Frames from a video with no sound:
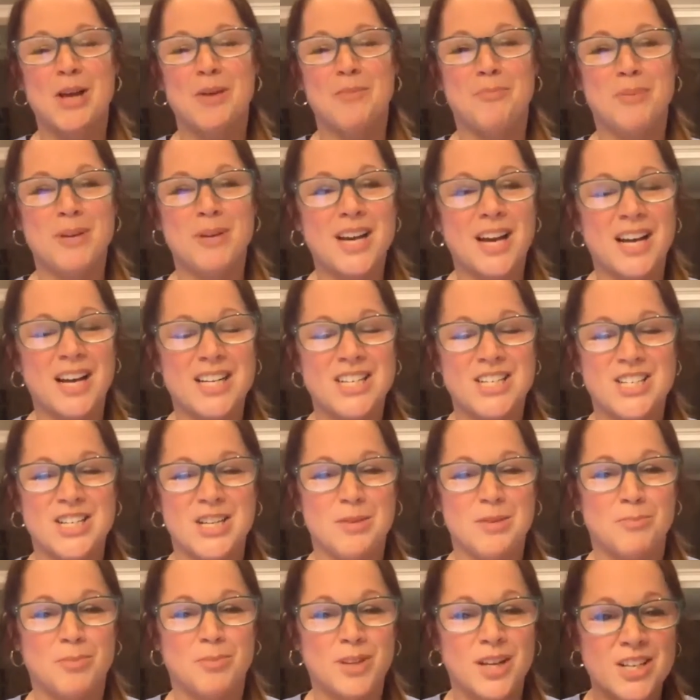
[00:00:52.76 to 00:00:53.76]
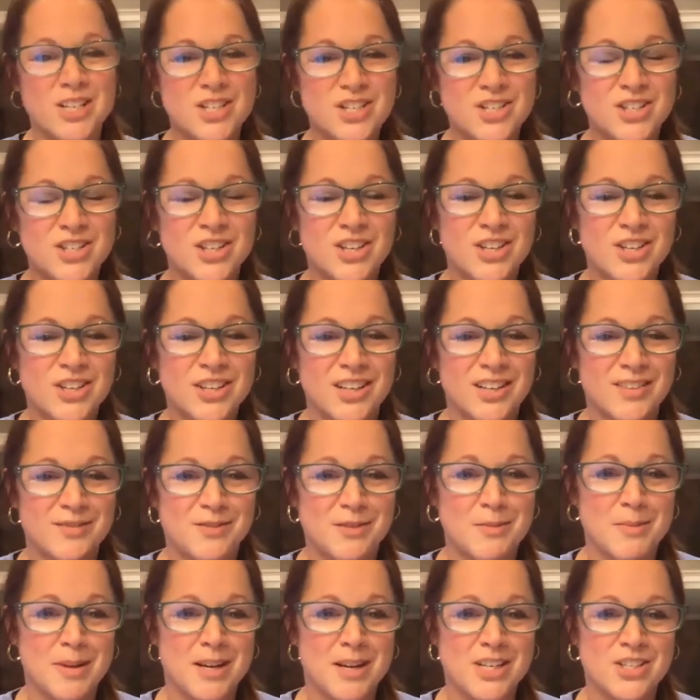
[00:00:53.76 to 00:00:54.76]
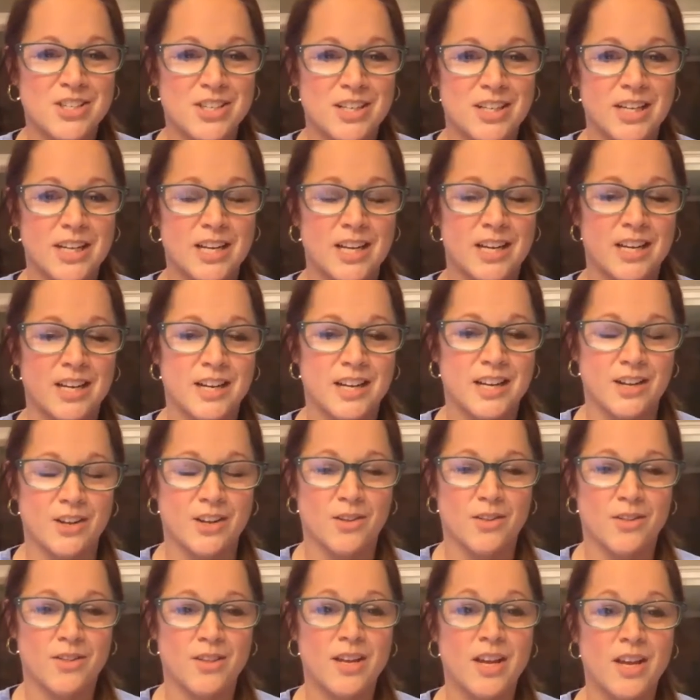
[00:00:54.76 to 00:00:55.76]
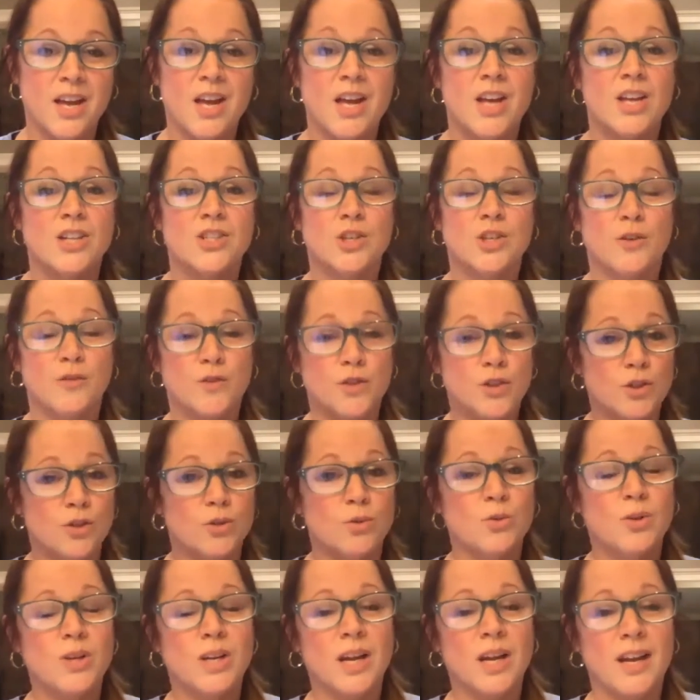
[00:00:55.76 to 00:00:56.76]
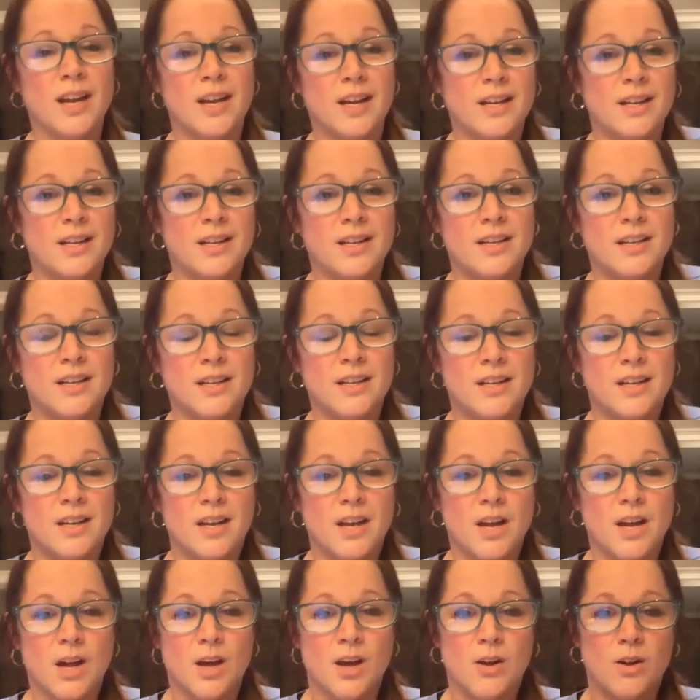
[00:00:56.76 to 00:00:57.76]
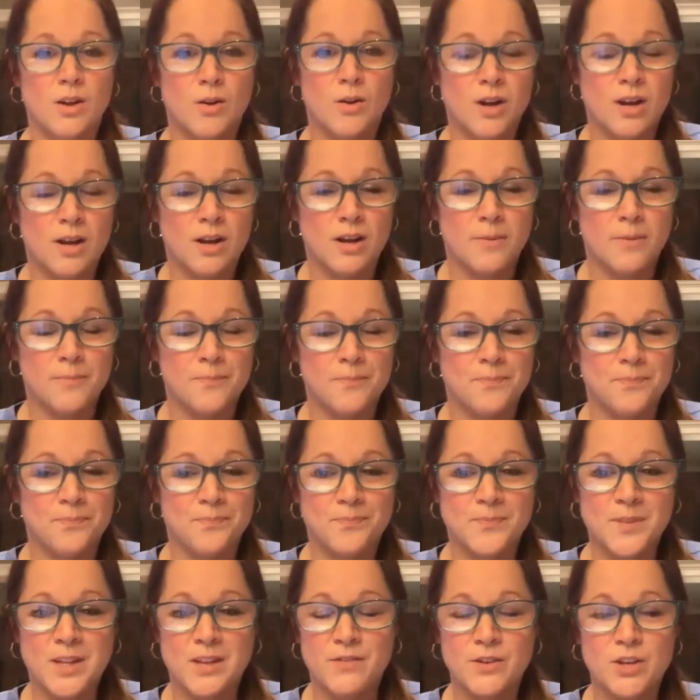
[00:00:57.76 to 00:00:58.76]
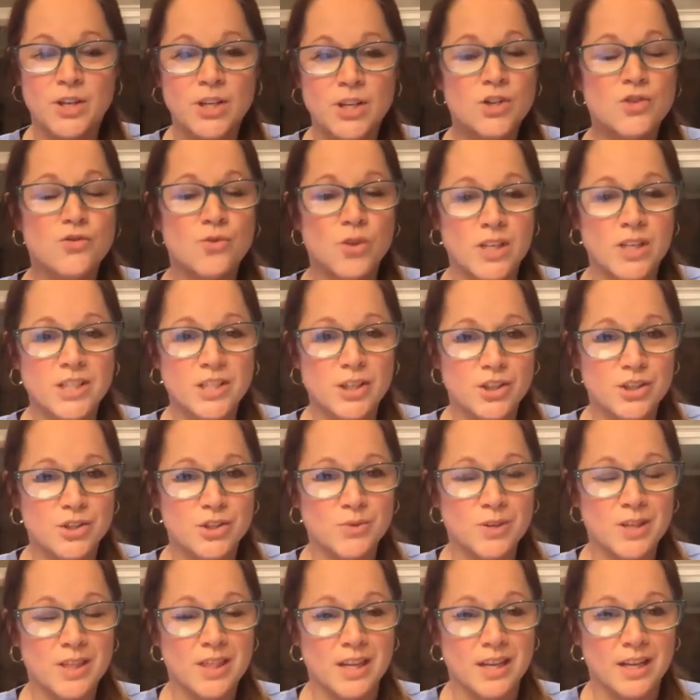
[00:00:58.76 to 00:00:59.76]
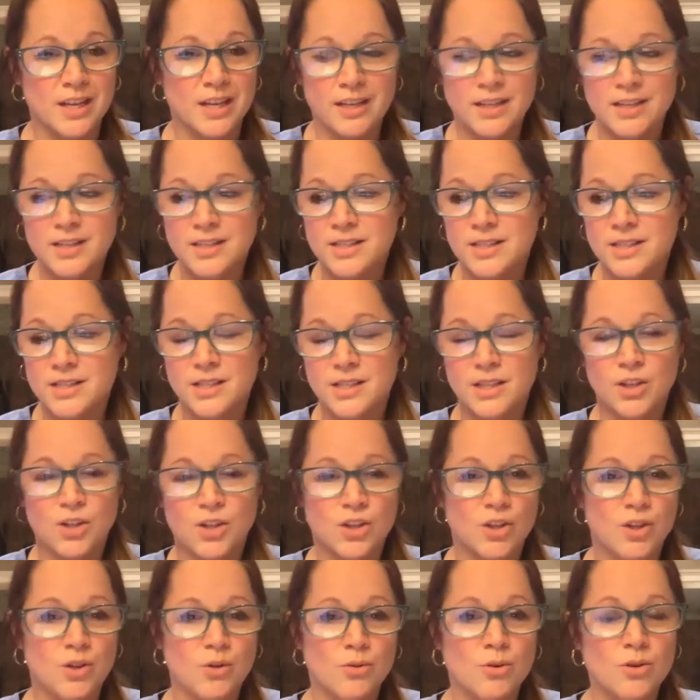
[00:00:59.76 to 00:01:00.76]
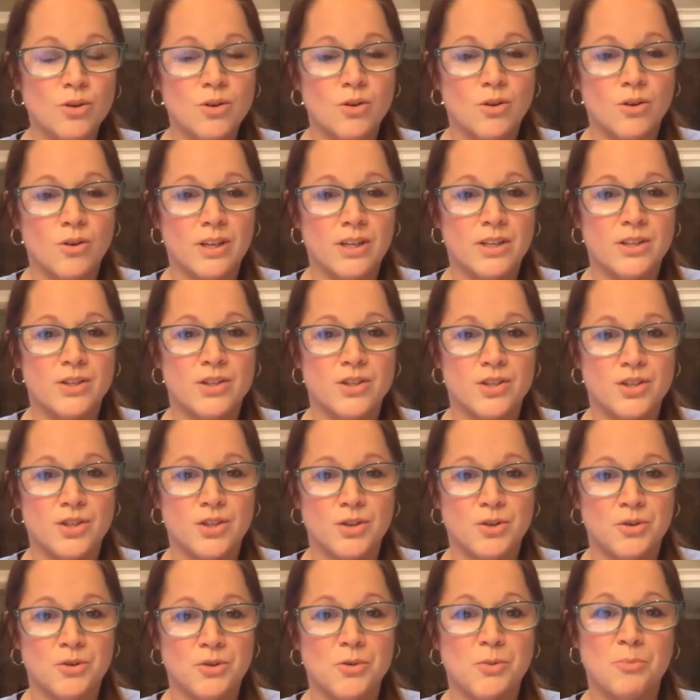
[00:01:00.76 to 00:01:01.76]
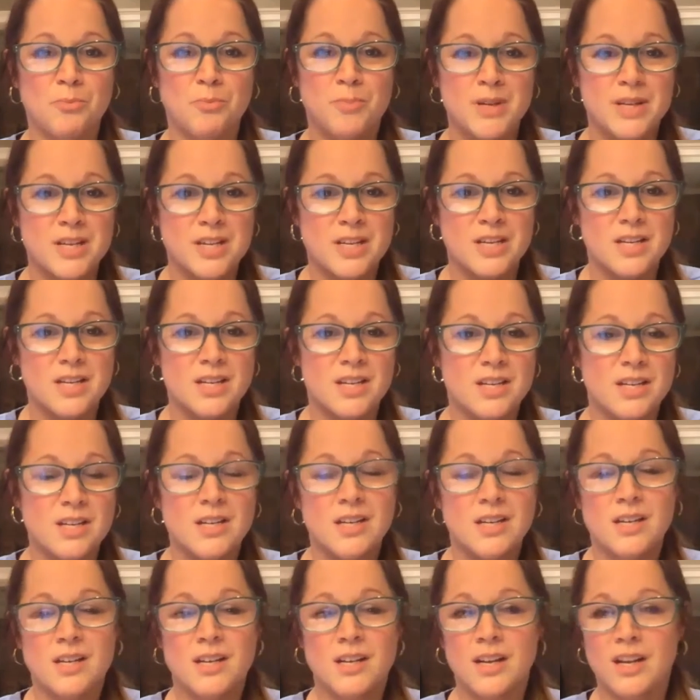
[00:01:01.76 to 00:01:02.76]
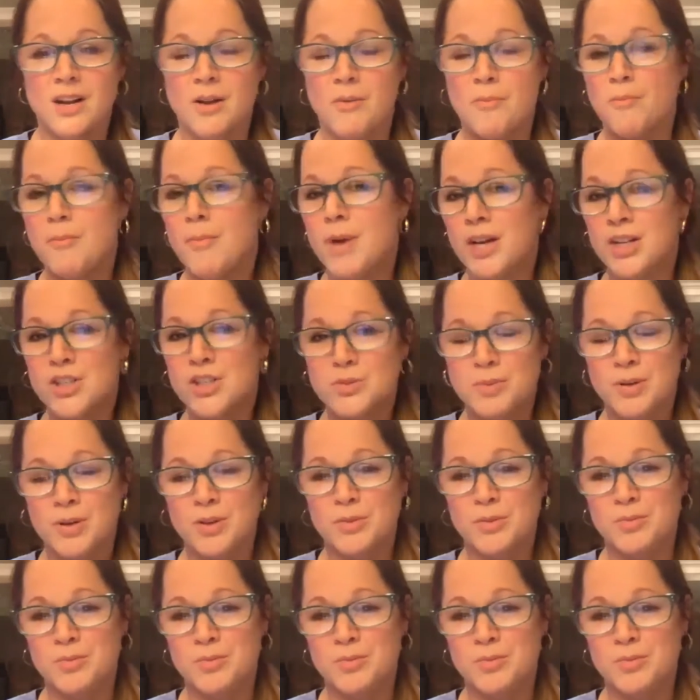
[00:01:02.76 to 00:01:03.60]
BIG, blood sugar, inflammation, and gut health. So if you can address those three things, you are going to be in a much better